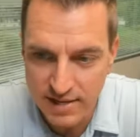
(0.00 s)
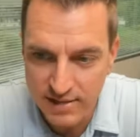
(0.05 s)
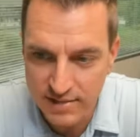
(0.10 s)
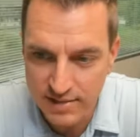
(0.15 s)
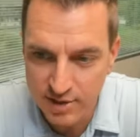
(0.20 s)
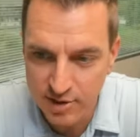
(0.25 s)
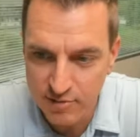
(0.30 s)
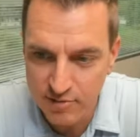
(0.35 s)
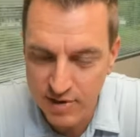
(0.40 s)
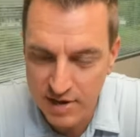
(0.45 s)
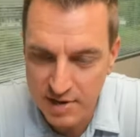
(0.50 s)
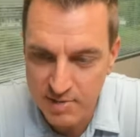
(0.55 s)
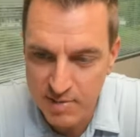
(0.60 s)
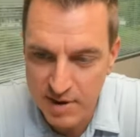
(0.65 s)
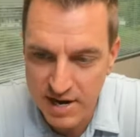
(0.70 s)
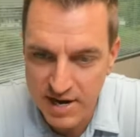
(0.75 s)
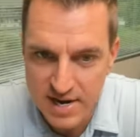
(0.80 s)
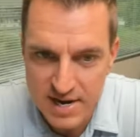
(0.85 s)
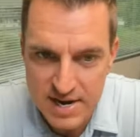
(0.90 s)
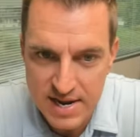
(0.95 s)
So if
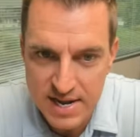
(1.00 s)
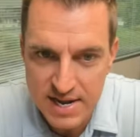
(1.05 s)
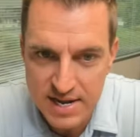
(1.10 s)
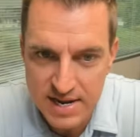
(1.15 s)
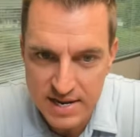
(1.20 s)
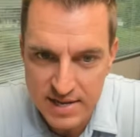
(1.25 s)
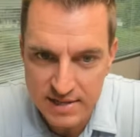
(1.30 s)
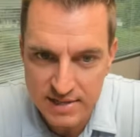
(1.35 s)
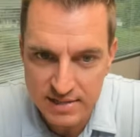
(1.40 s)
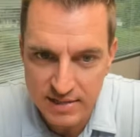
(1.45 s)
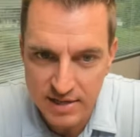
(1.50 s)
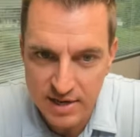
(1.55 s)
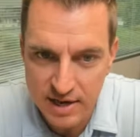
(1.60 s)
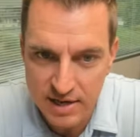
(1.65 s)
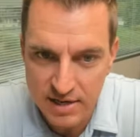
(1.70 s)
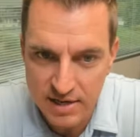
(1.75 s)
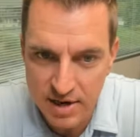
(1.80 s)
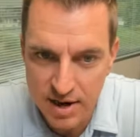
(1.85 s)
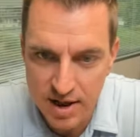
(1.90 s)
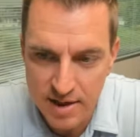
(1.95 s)
anybody needs an
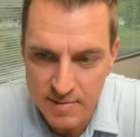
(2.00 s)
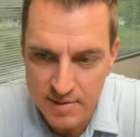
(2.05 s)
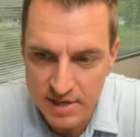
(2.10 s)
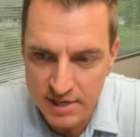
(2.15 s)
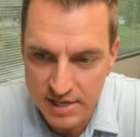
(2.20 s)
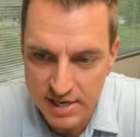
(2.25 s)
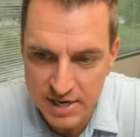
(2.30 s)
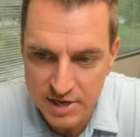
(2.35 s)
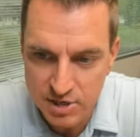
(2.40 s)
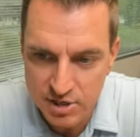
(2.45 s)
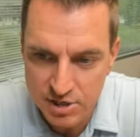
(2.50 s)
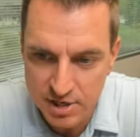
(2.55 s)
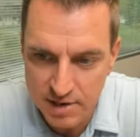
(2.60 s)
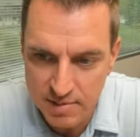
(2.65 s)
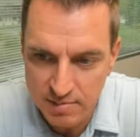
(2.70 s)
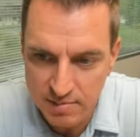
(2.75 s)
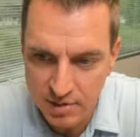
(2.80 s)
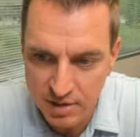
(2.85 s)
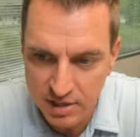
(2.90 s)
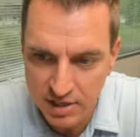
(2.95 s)
uncommon leadership
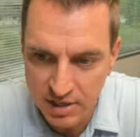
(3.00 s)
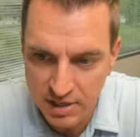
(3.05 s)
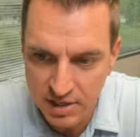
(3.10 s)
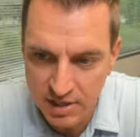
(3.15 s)
book,